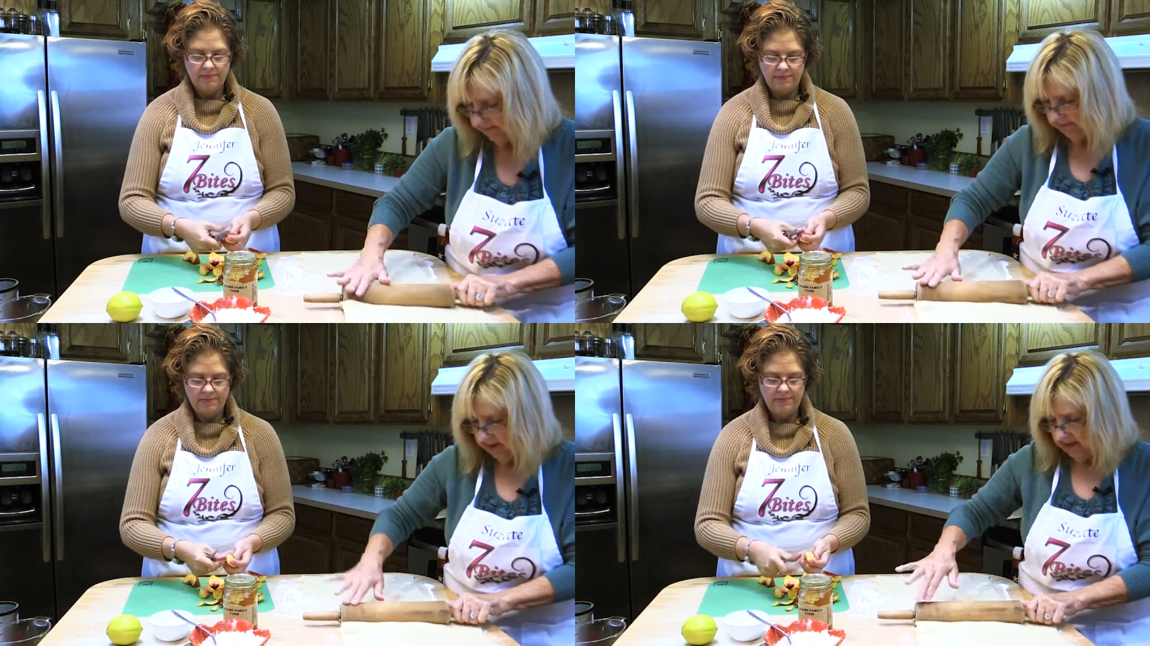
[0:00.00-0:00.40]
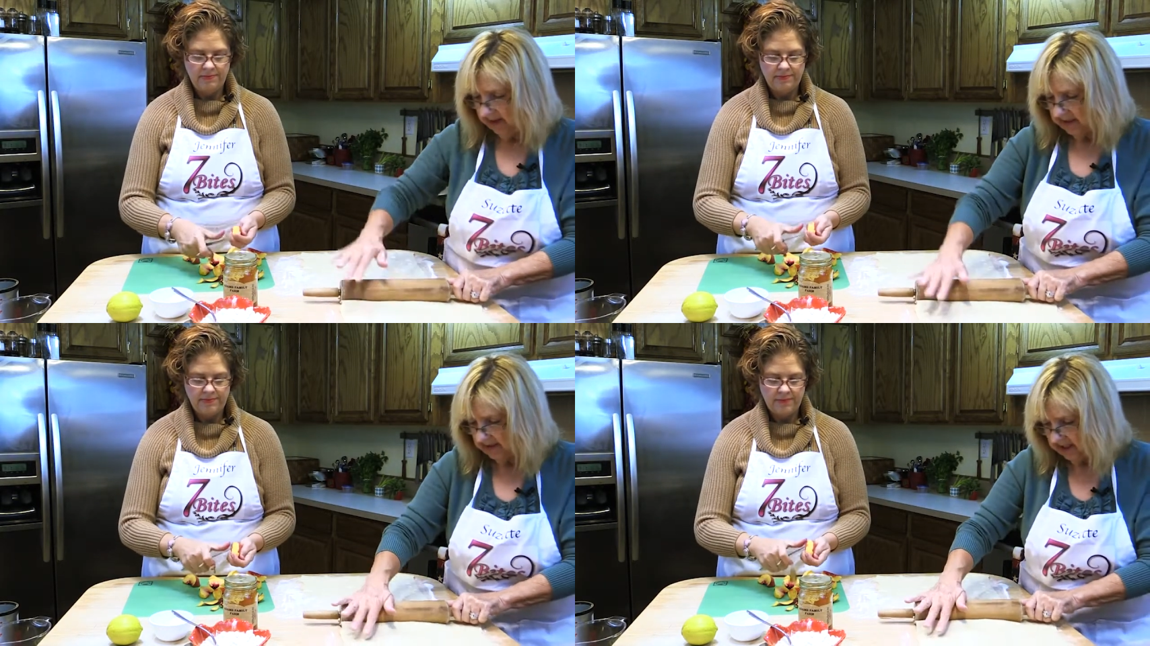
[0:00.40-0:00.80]
Speaker 1: Mm
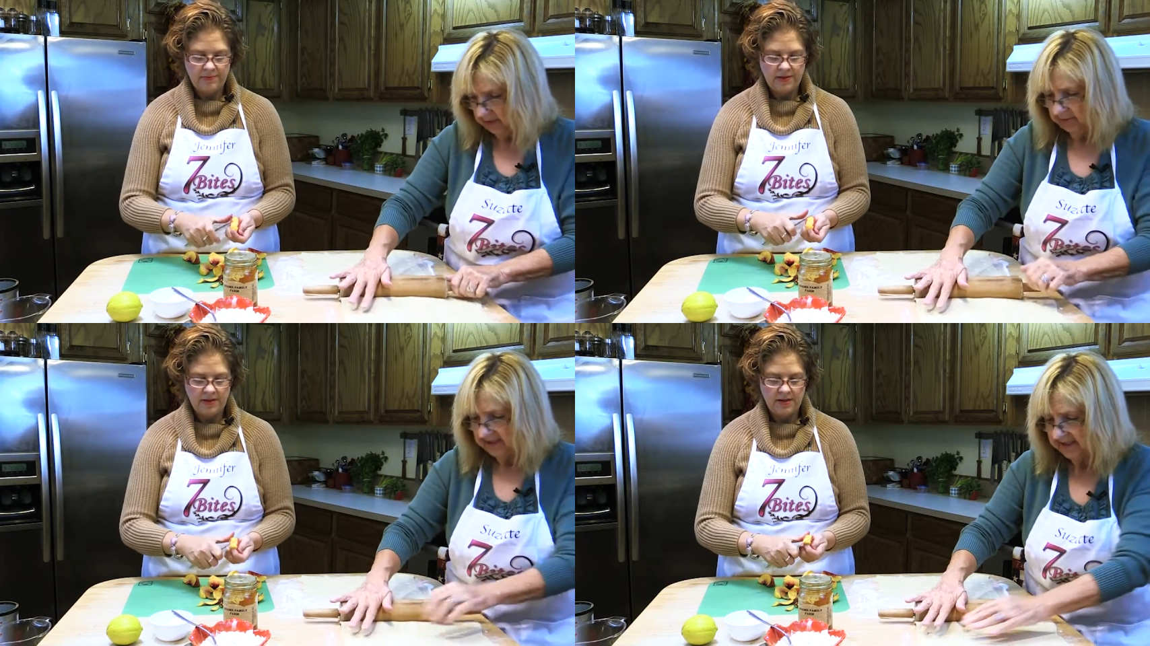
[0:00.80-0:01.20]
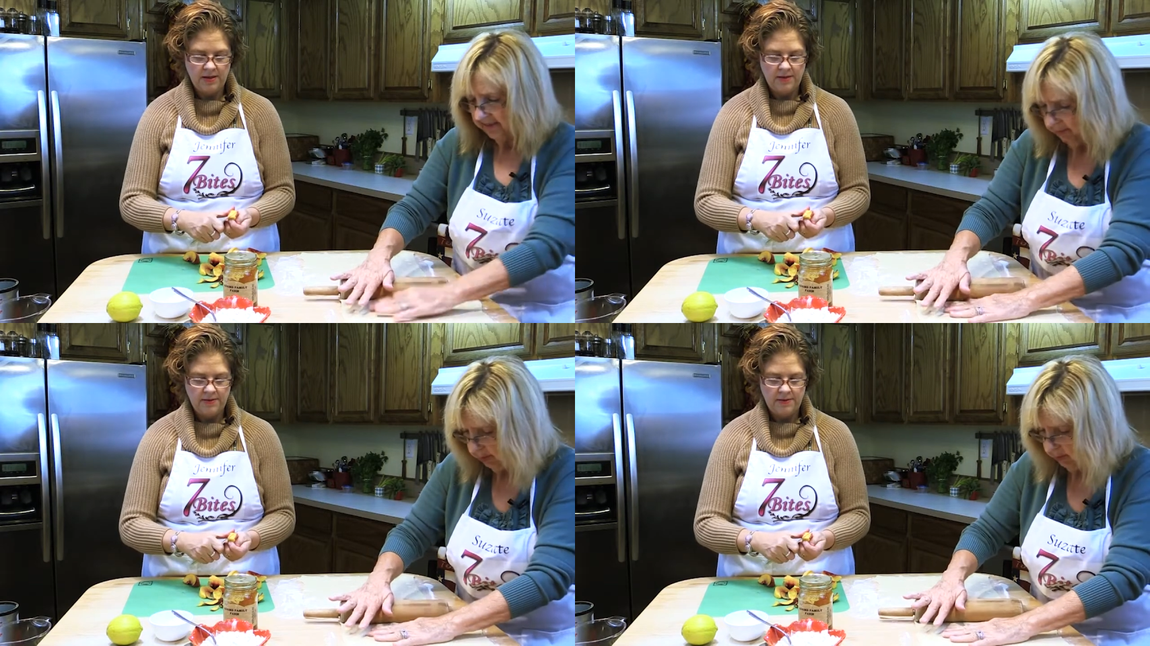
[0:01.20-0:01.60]
-hmm. So the
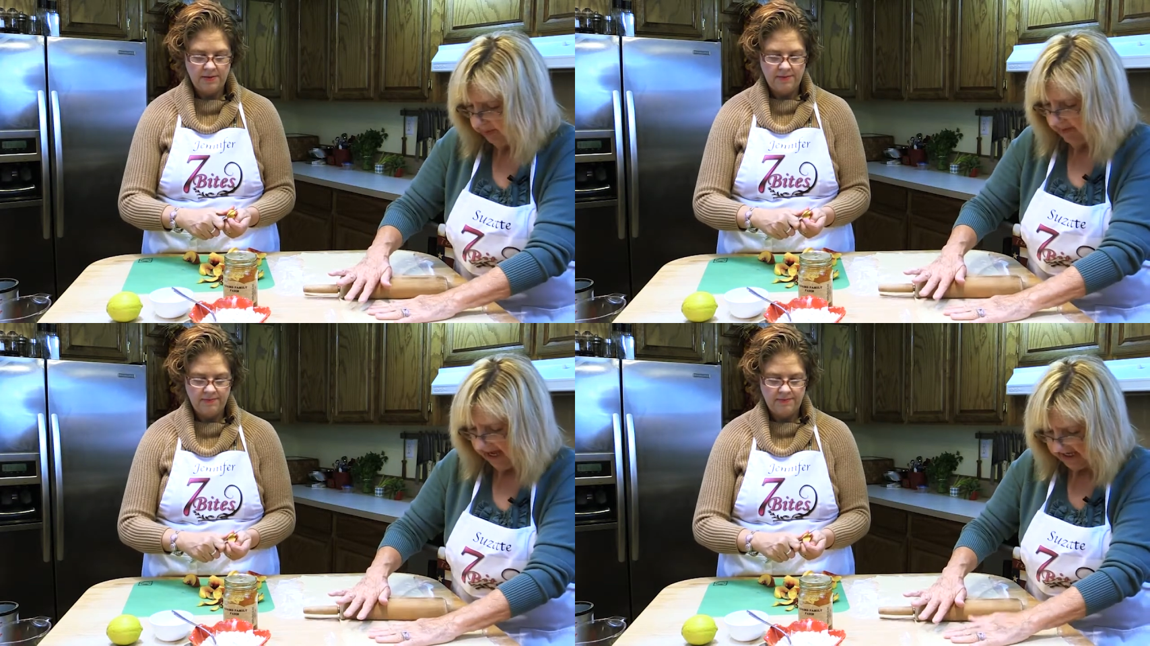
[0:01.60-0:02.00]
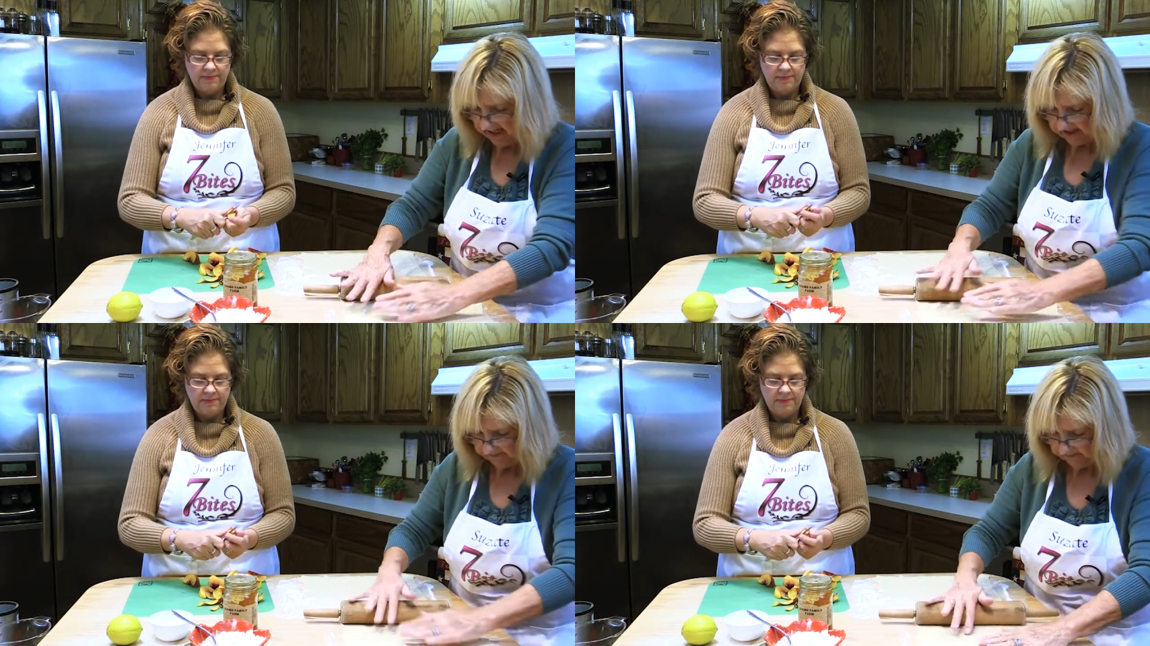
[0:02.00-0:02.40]
simpler we make
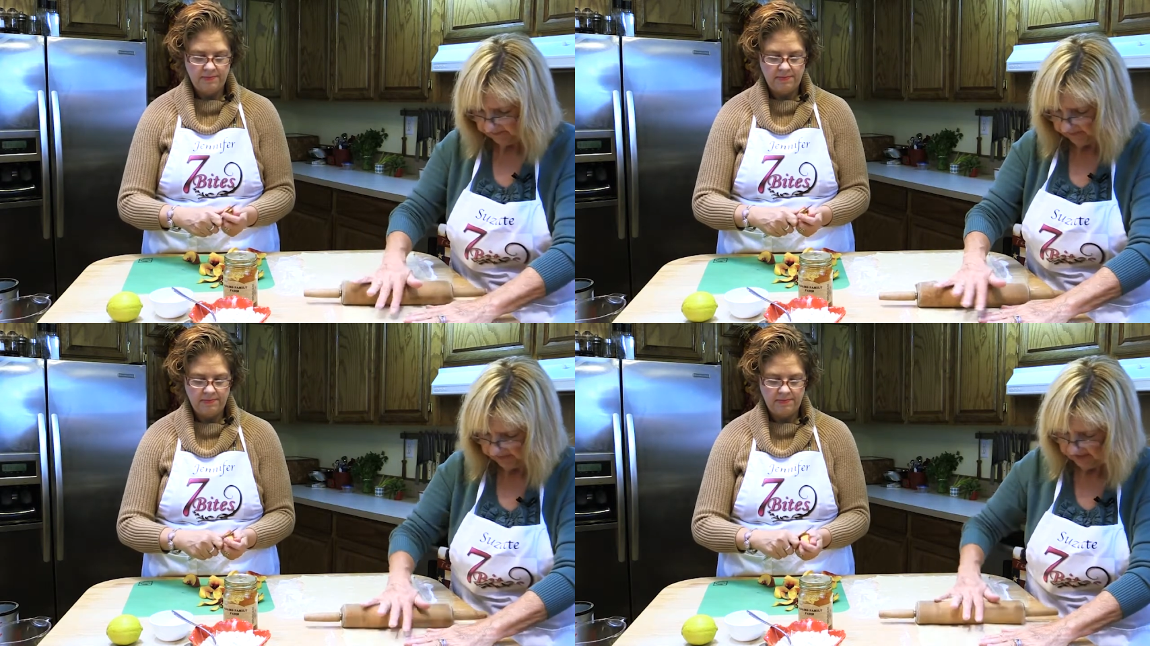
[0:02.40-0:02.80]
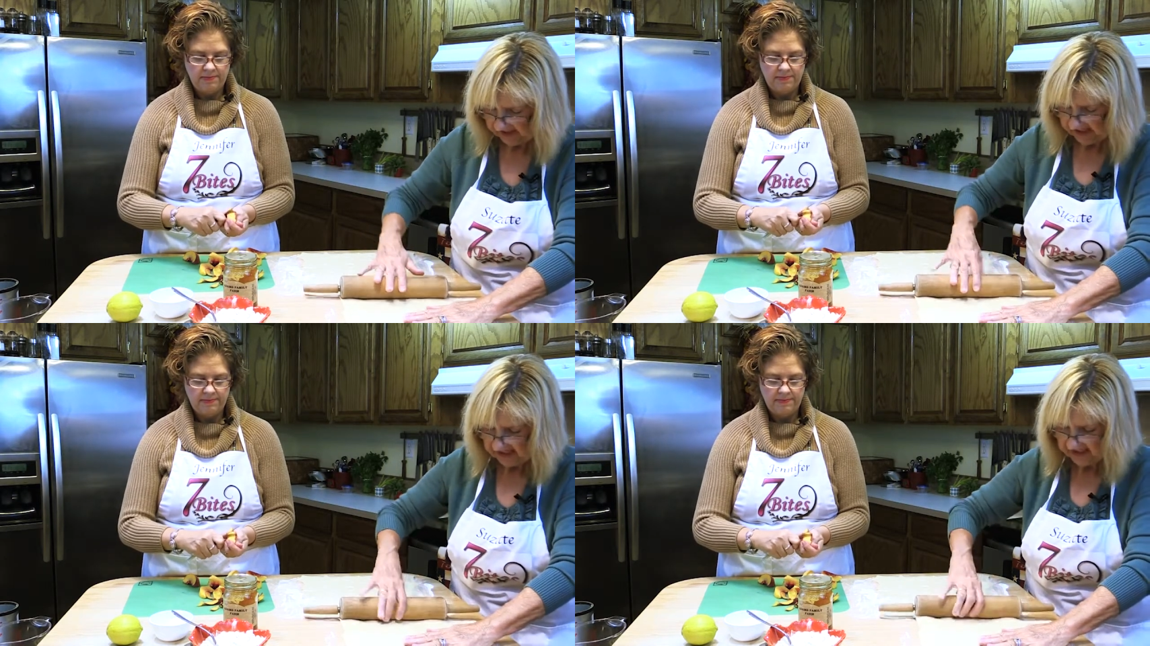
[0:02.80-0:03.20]
it,
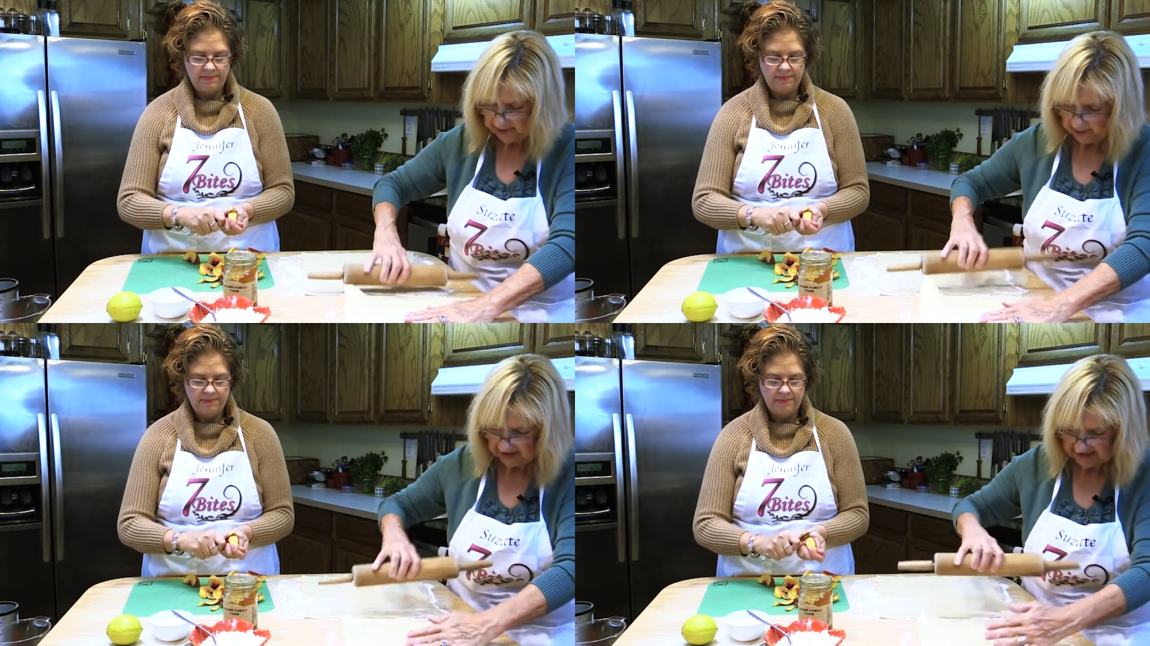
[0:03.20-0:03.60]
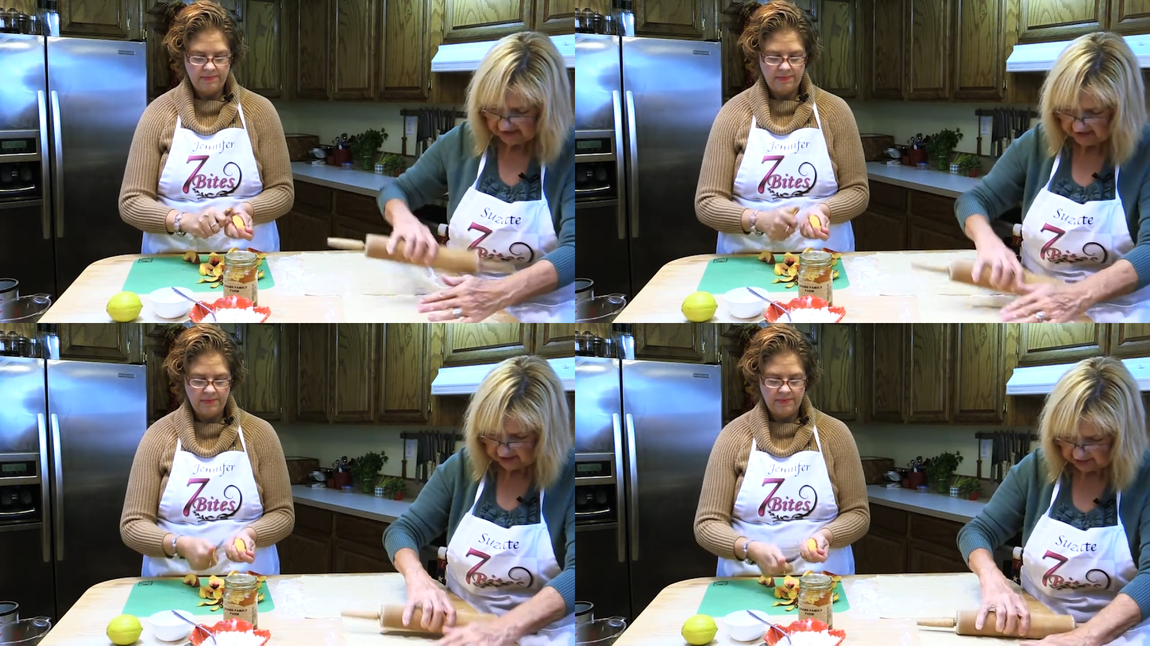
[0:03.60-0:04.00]
the easier it is to